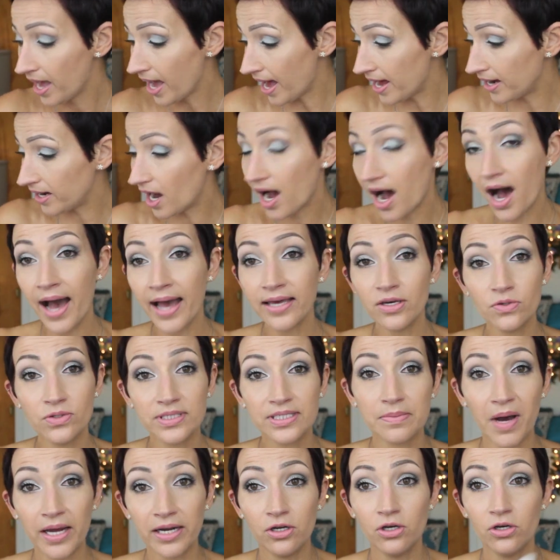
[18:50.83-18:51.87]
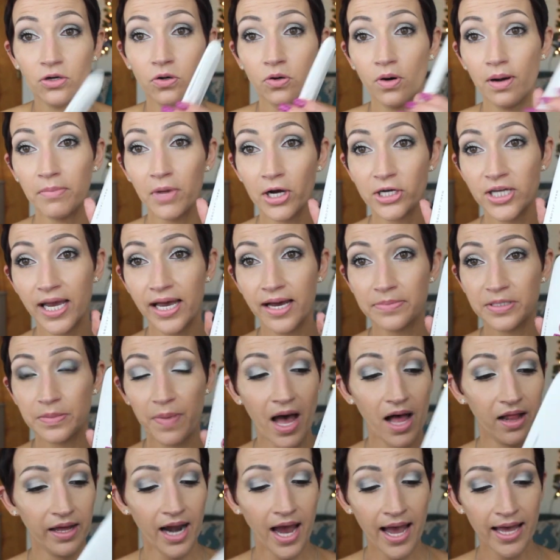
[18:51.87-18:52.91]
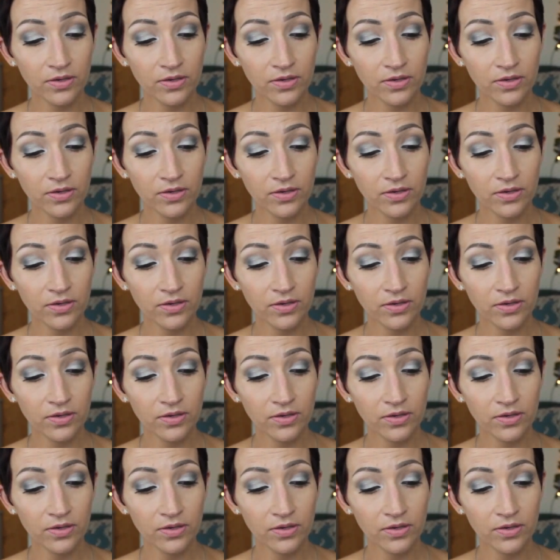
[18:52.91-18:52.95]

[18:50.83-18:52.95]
And I used my new Marc Jacobs palette.